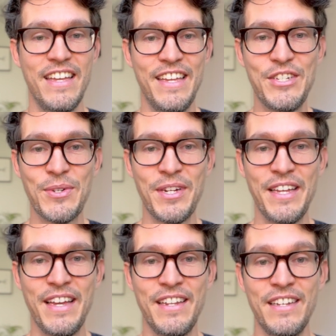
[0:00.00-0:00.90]
Enjoy,
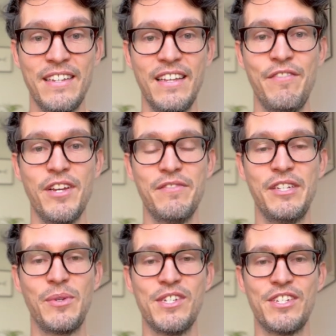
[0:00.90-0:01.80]
and if you have any
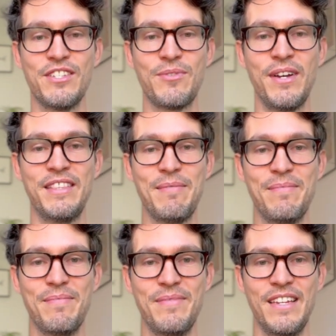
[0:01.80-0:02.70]
questions, write
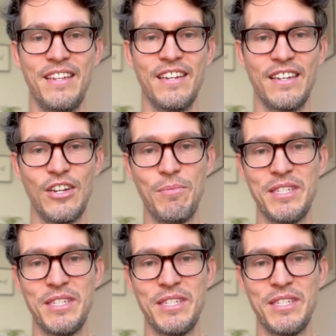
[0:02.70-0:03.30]
them in a comment.